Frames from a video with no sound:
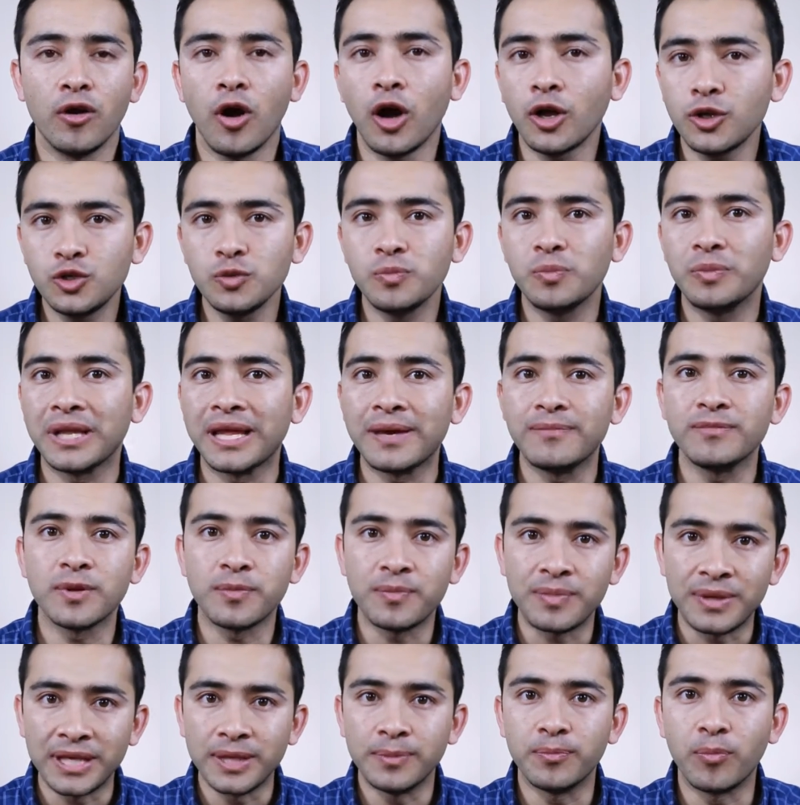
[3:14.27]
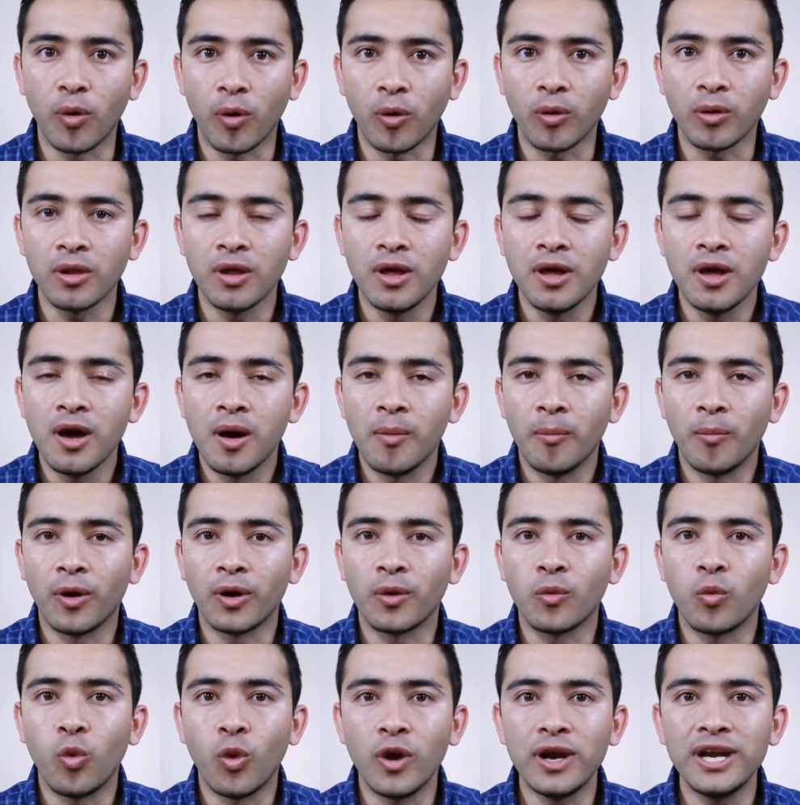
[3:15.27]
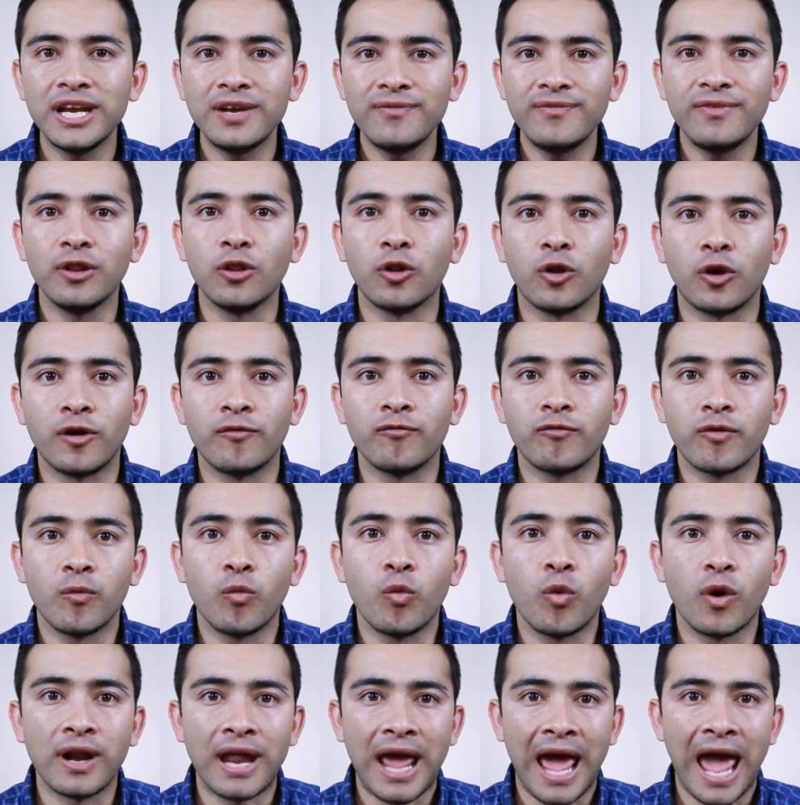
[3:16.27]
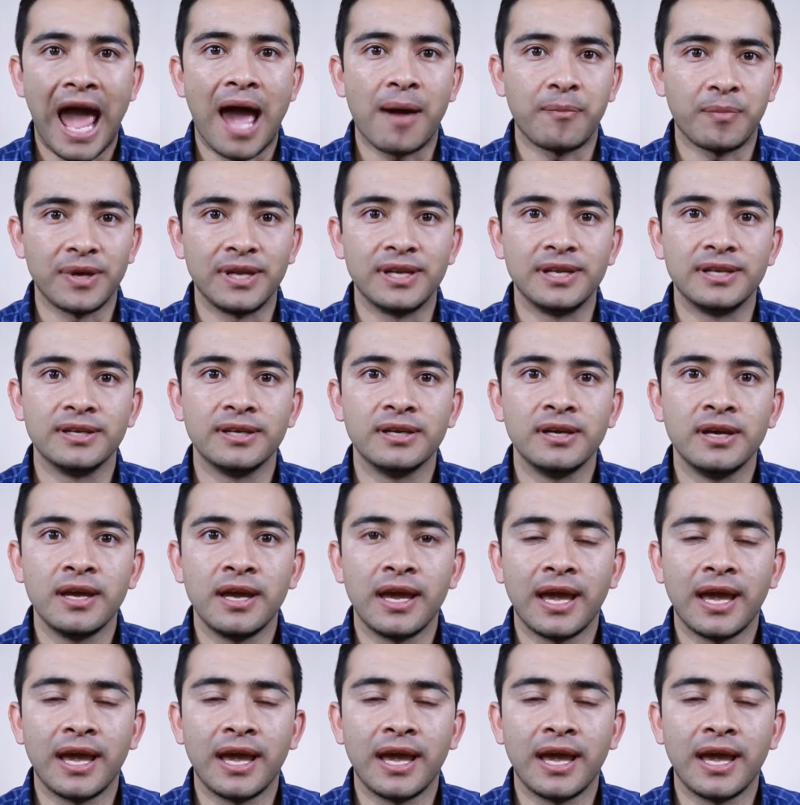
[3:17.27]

Not to blame the people, but what did we learn from what happened?